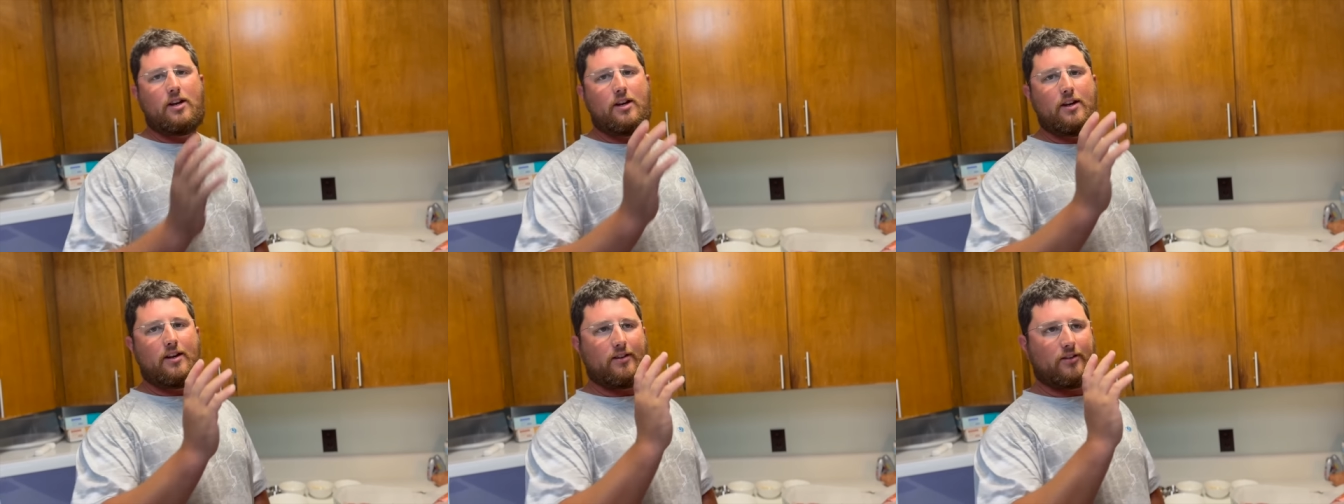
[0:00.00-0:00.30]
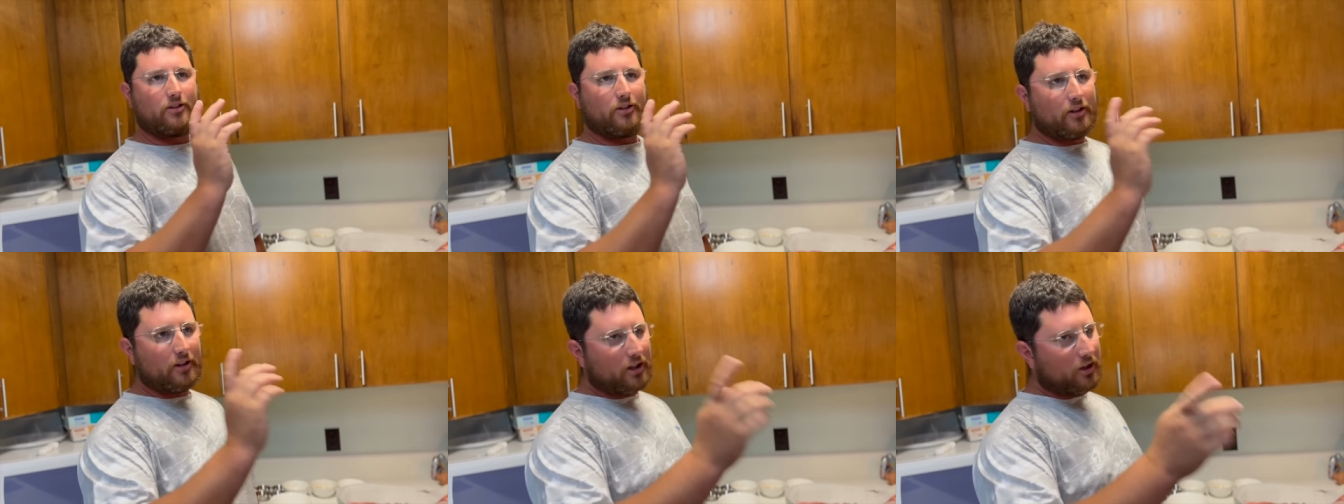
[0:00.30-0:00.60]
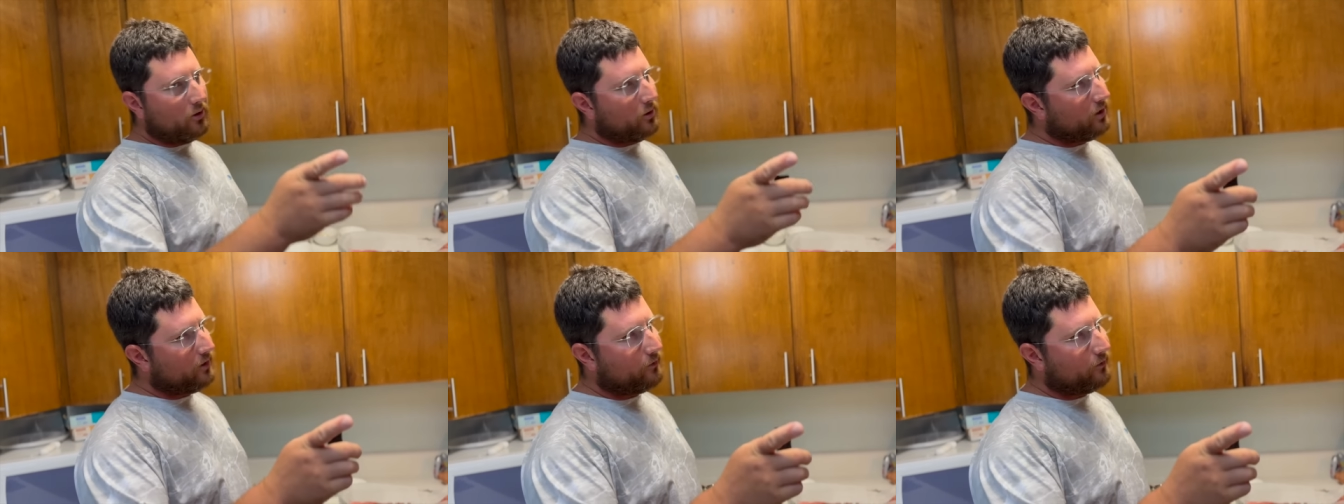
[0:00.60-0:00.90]
It's gonna go
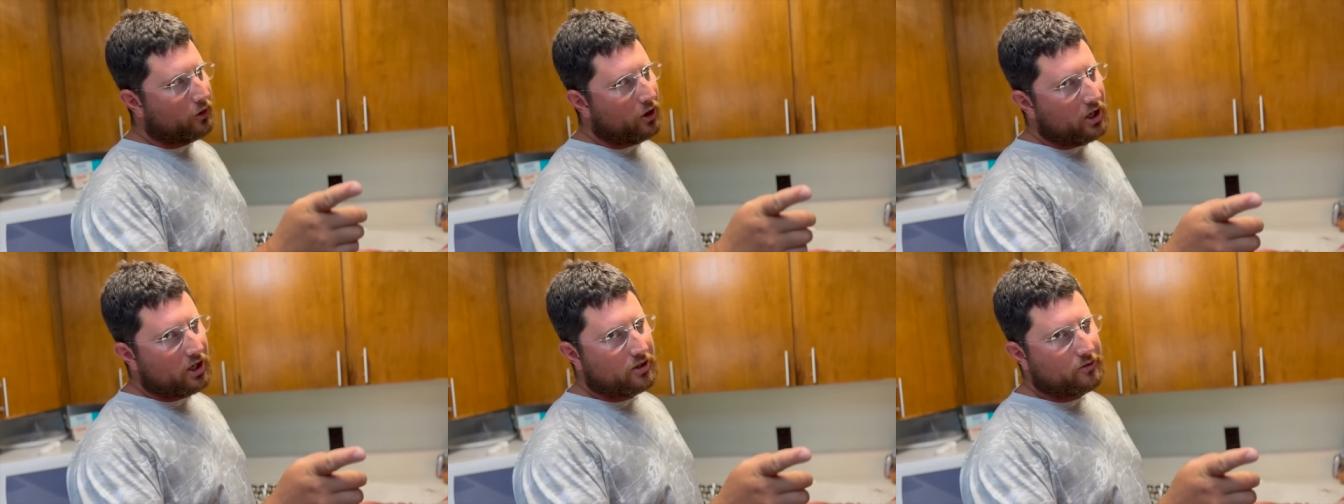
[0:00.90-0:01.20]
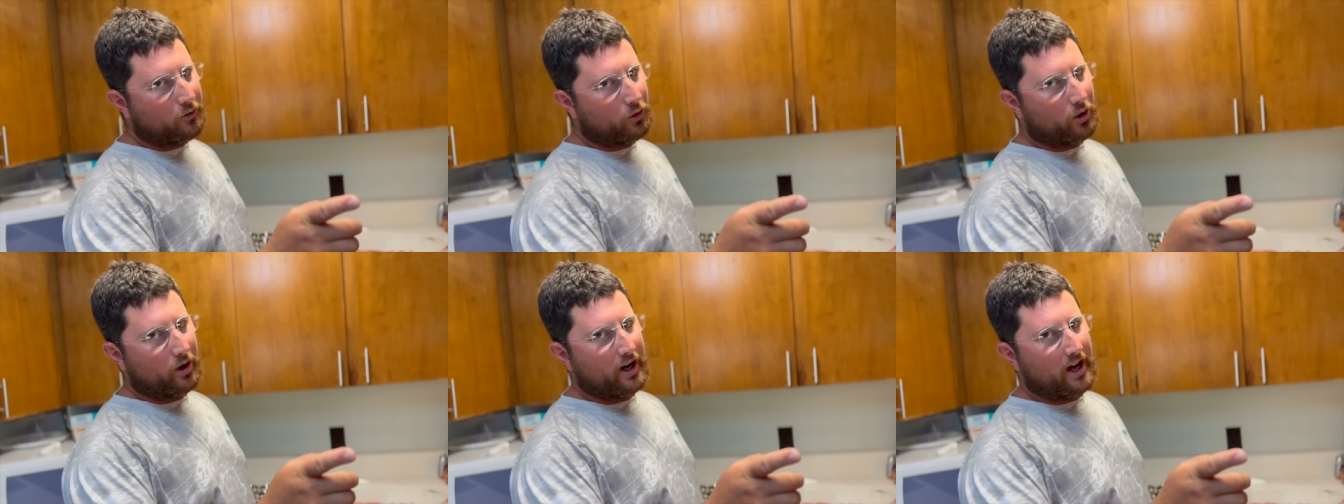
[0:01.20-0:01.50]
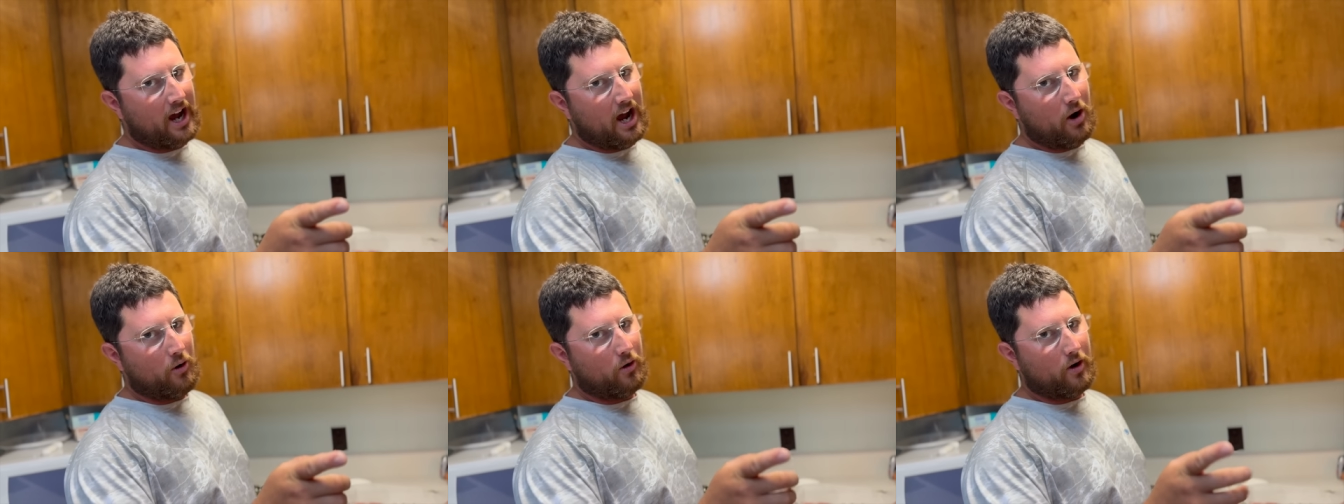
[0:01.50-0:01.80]
in the fridge for an
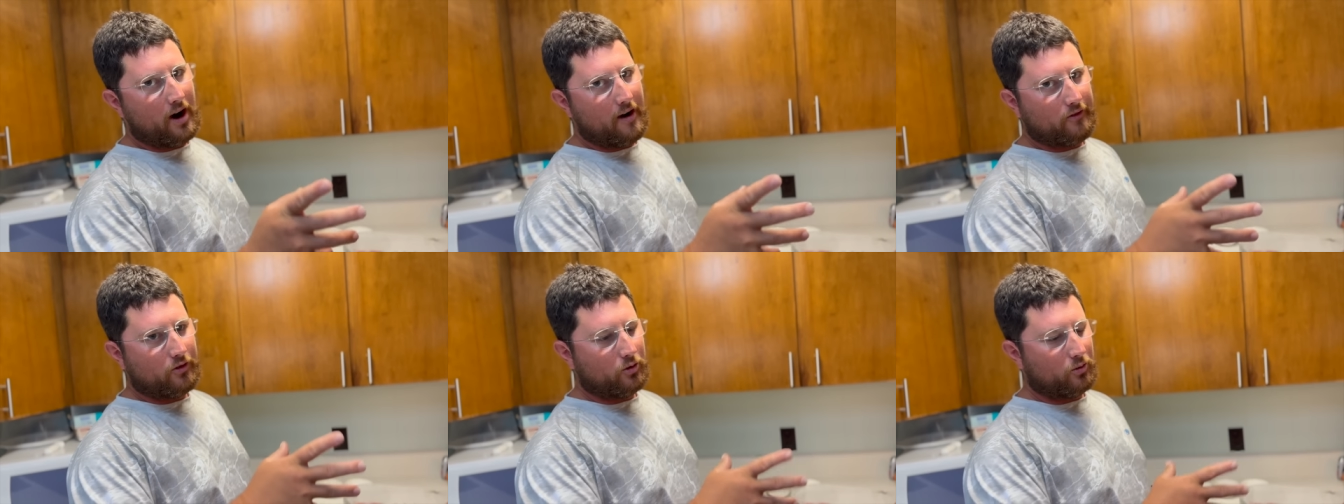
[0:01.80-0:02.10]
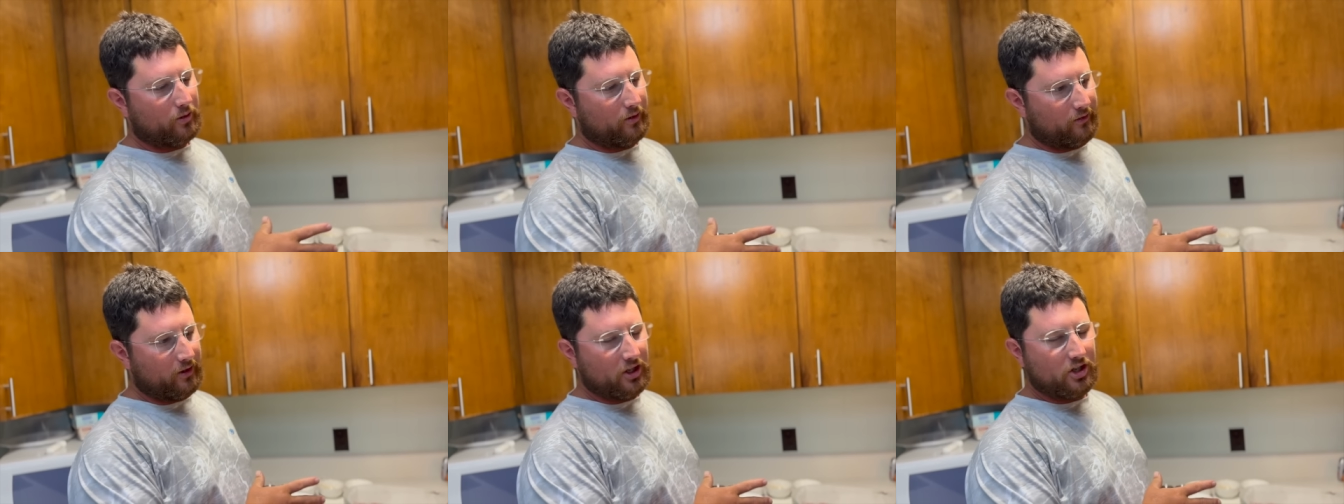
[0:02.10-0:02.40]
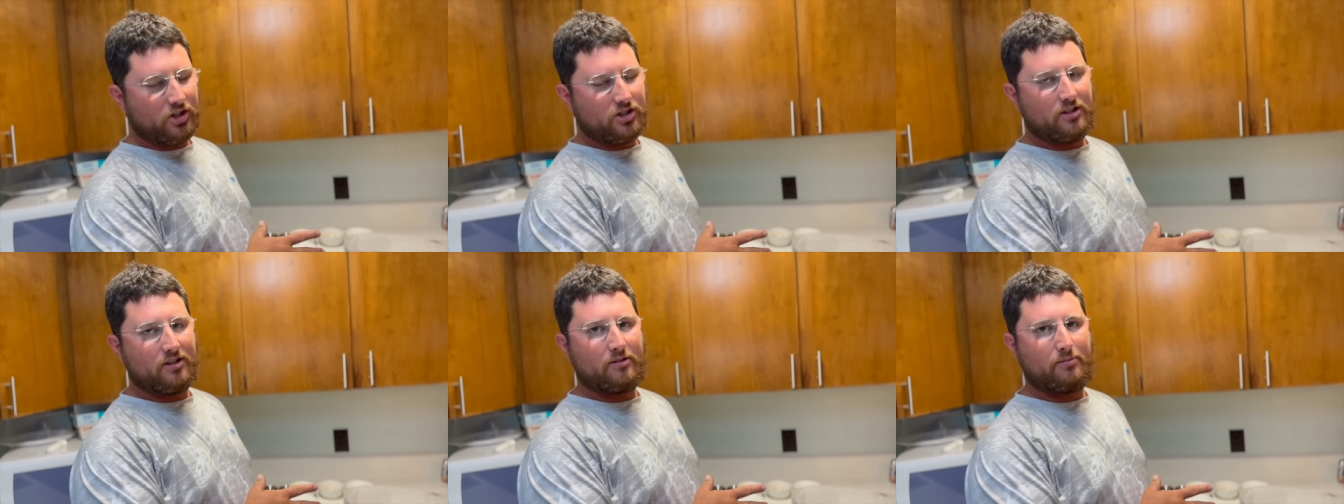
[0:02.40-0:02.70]
hour after we
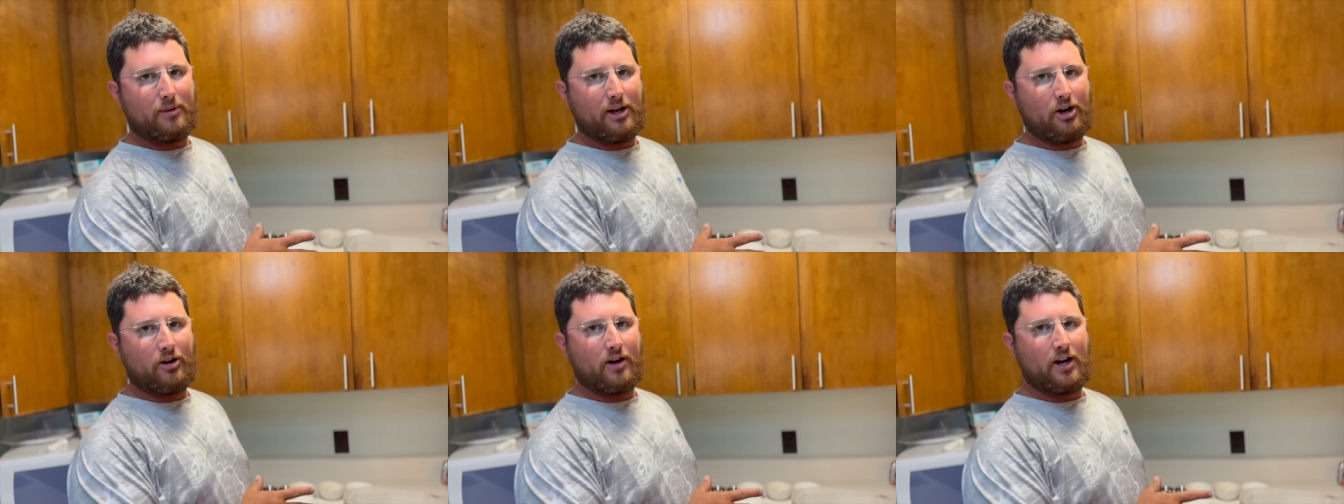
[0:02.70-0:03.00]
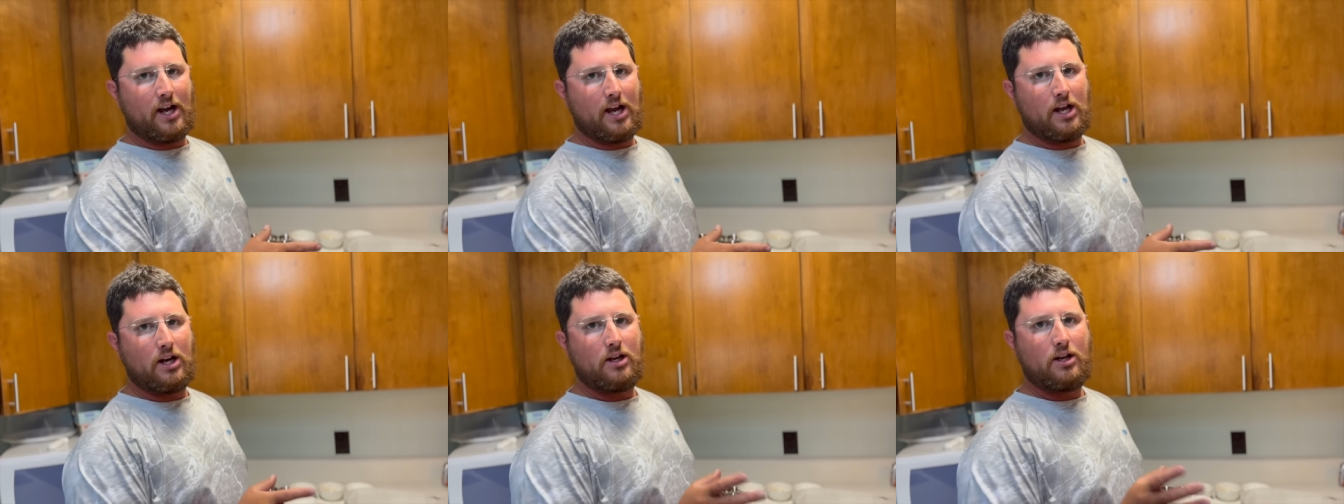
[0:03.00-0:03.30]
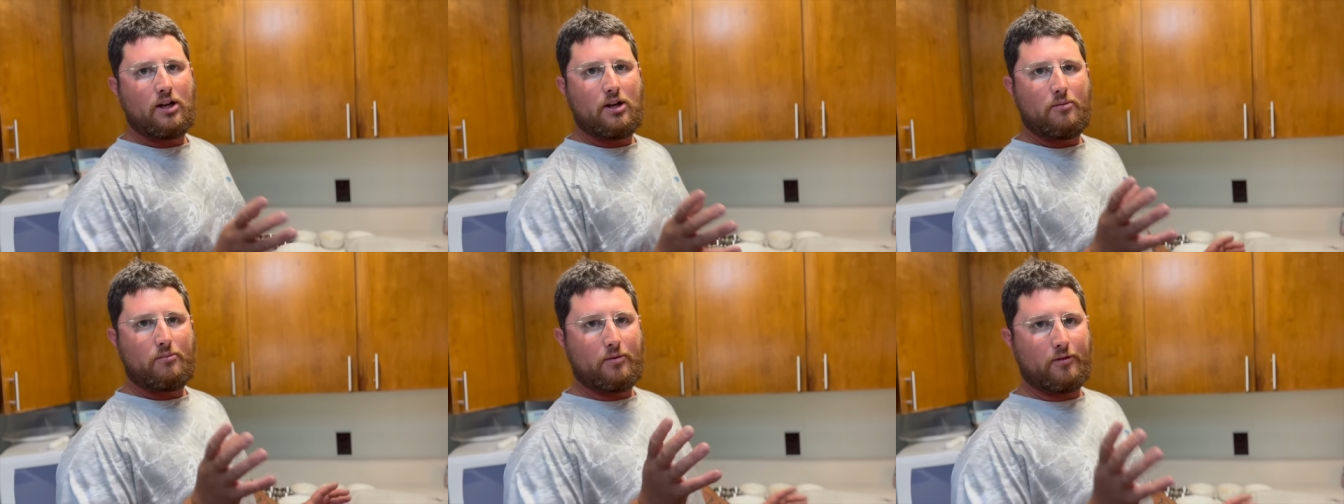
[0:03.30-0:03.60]
finish this marinade
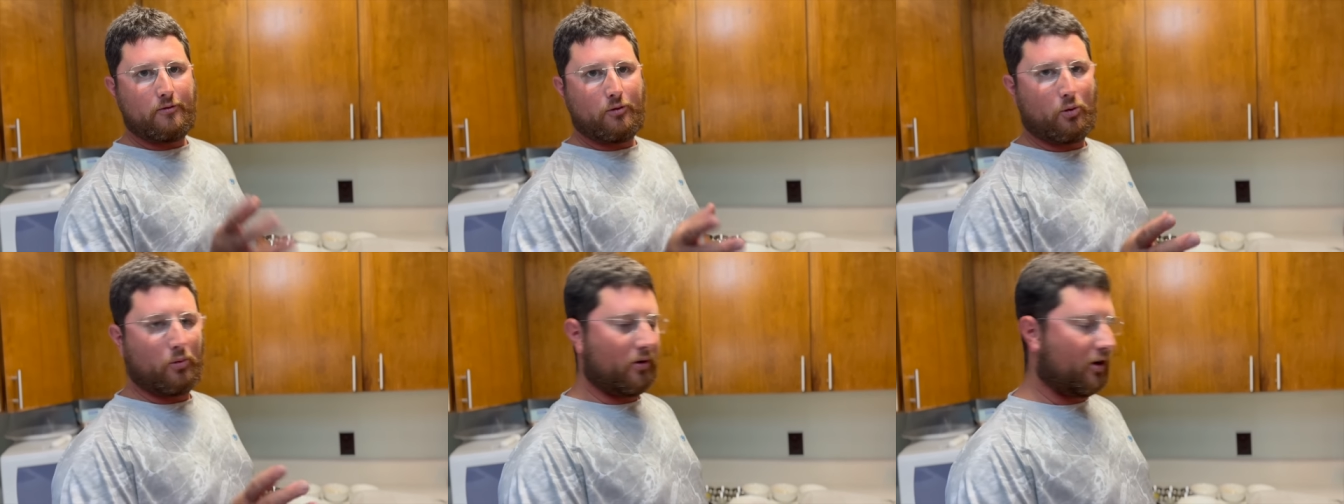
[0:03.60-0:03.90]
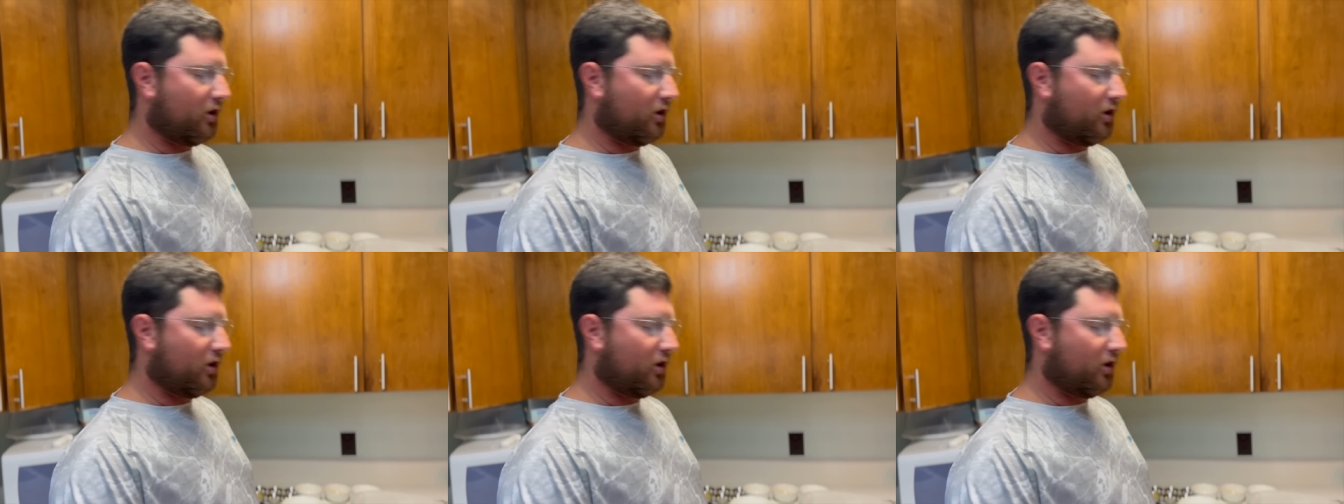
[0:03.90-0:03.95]
before we